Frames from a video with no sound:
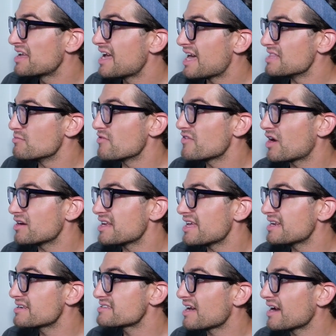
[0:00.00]
And then moving on to
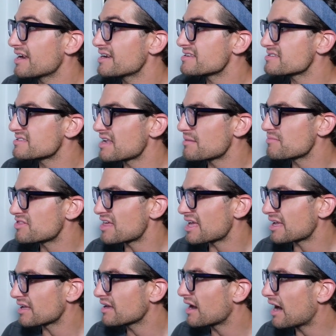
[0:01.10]
InDesign, same
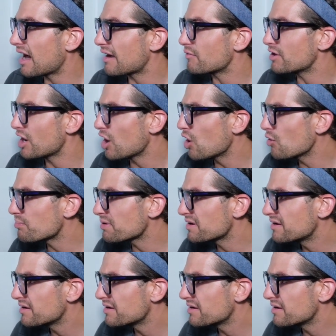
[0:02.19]
thing, I would hope.